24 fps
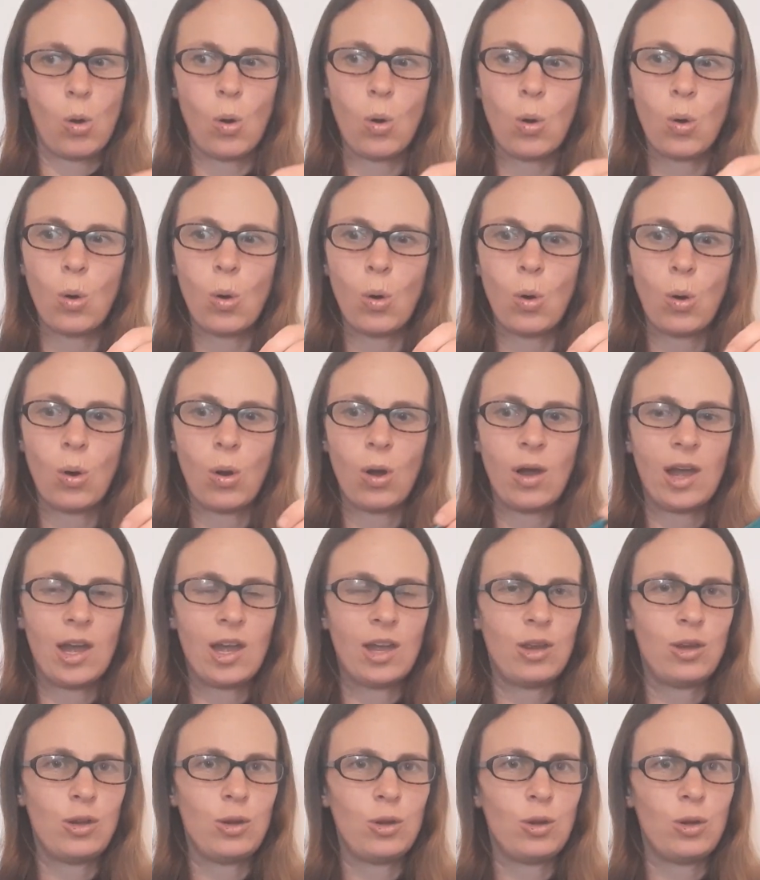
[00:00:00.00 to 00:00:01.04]
or
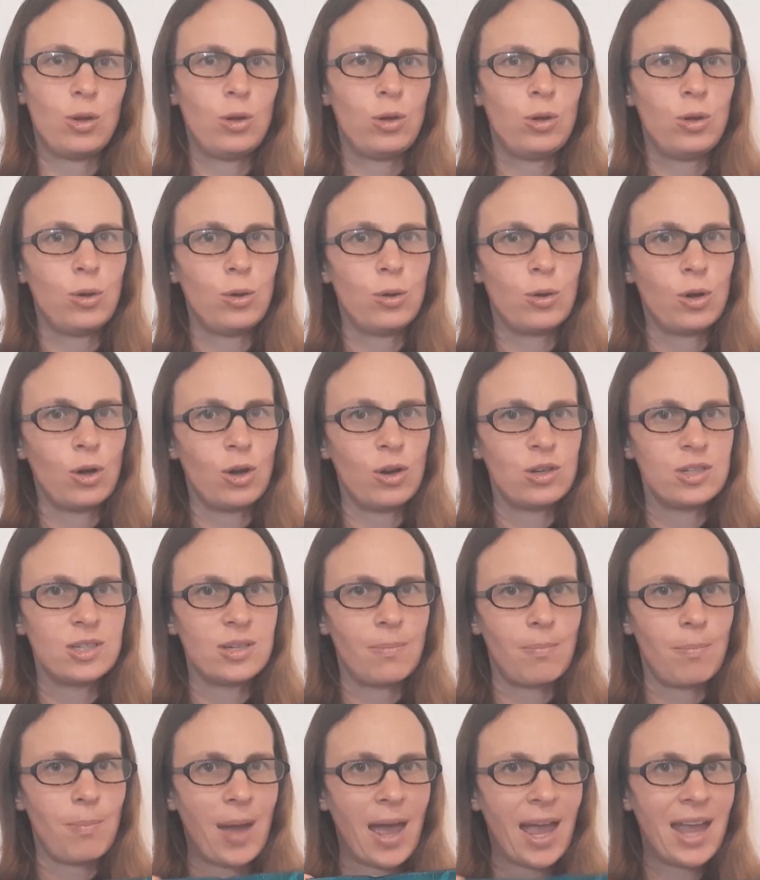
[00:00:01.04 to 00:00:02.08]
you could
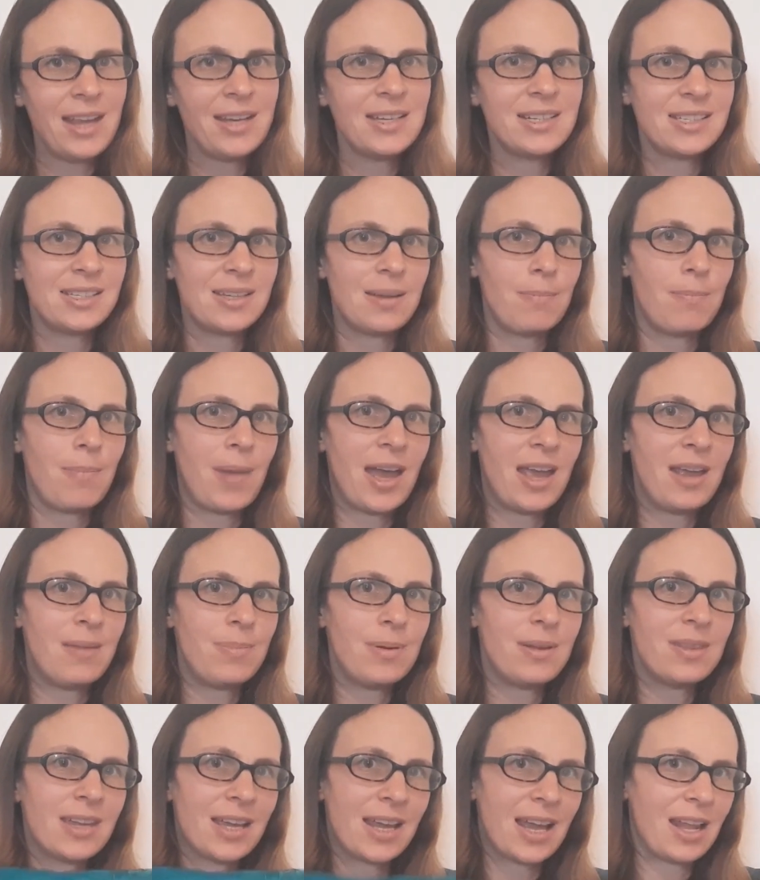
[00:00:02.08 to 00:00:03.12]
paint some
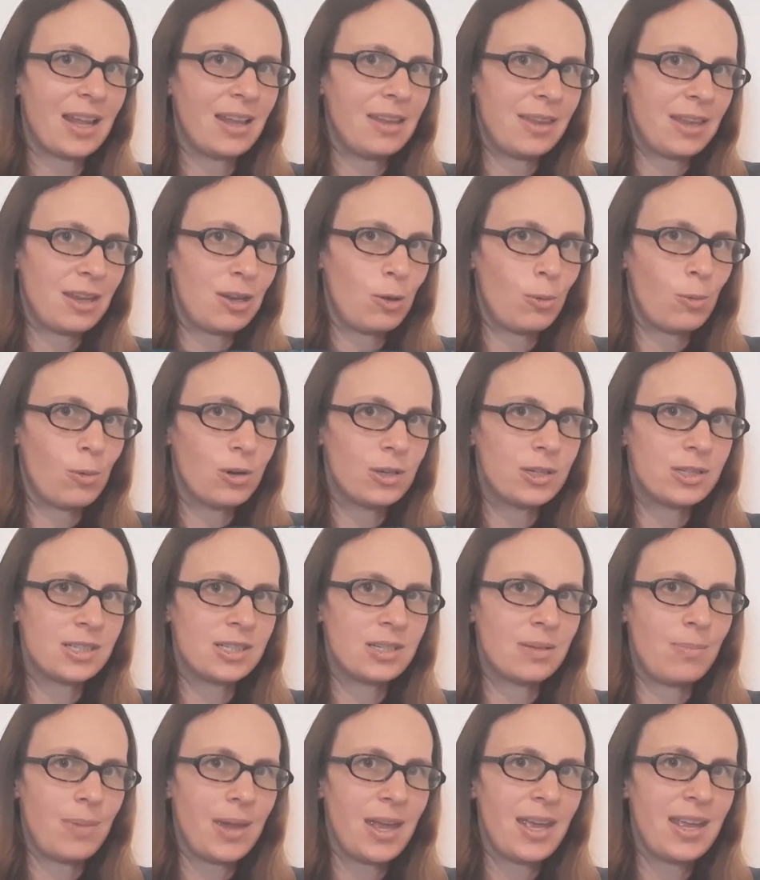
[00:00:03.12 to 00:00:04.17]
paper the colour that you want it
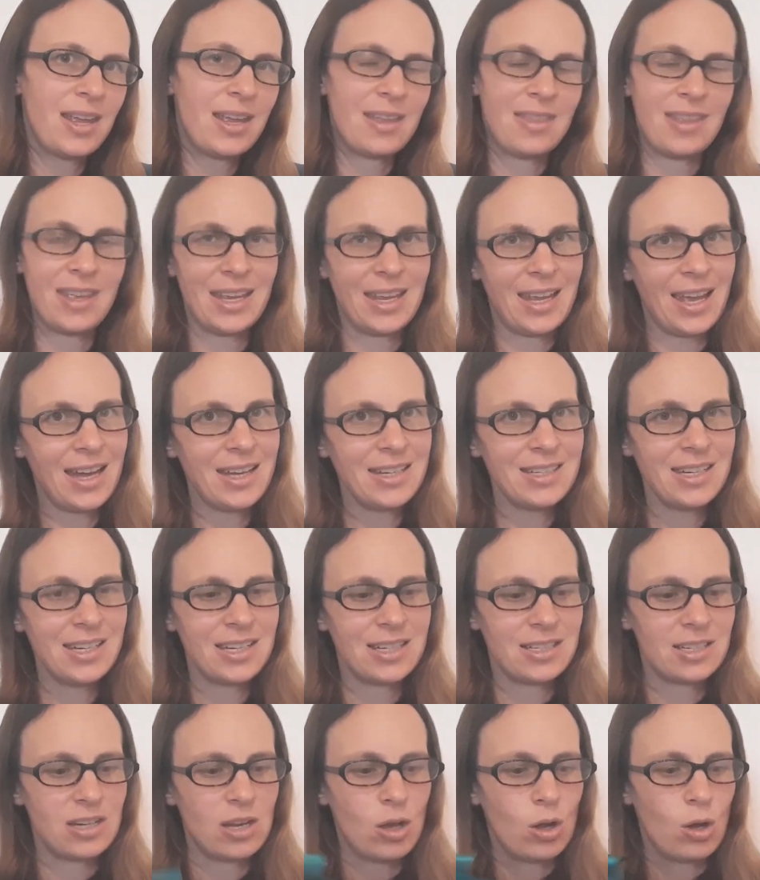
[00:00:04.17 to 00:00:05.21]
to be and then cut
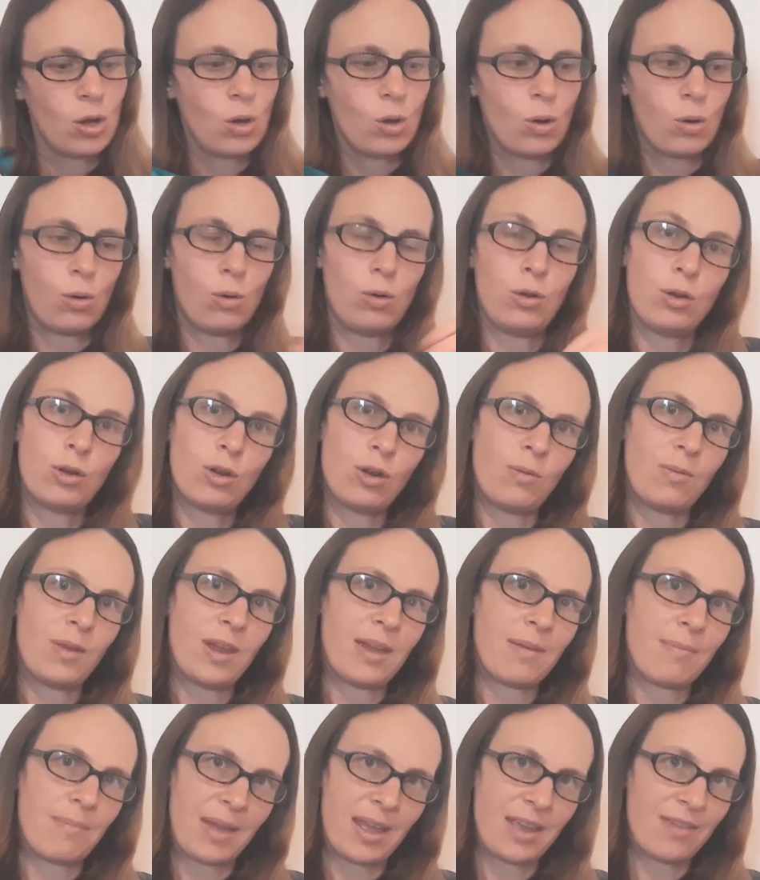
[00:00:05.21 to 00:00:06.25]
it, or you could
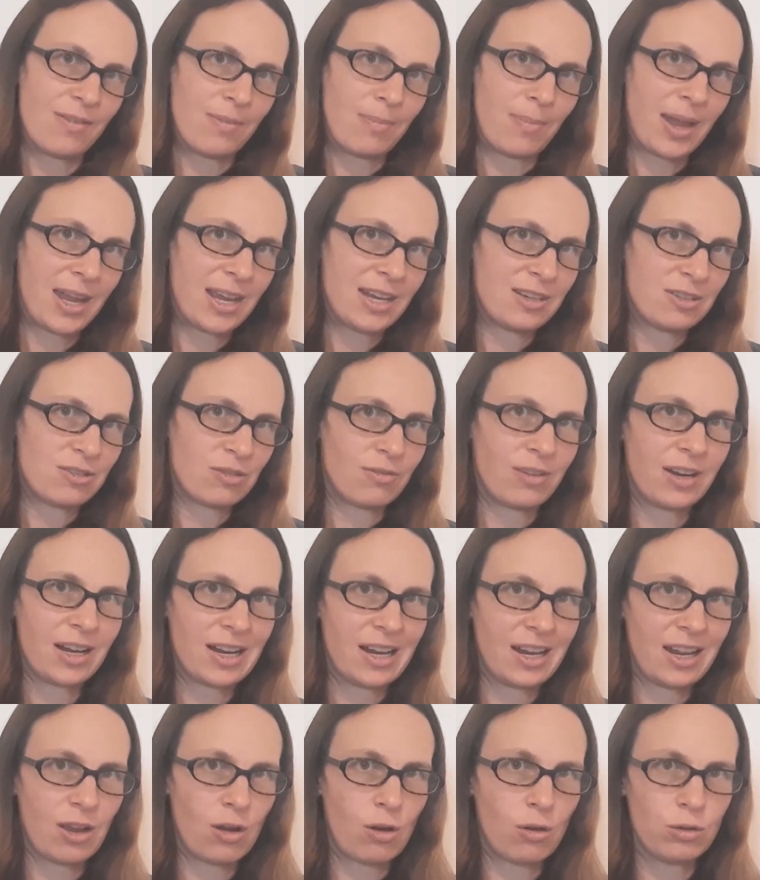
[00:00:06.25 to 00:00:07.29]
even paint
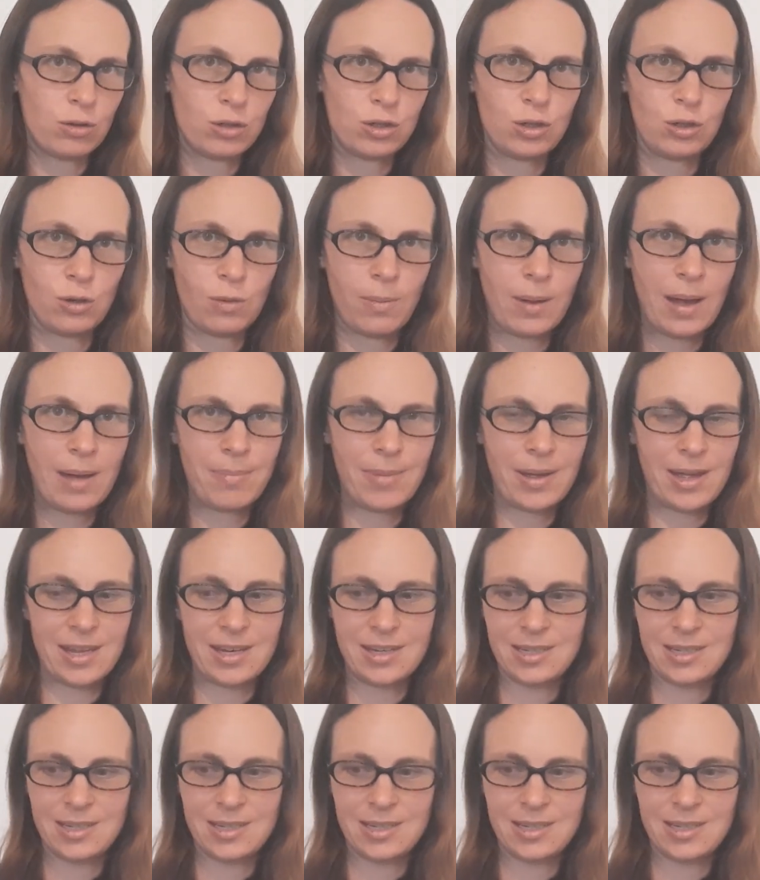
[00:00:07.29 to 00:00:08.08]
directly onto your puppet.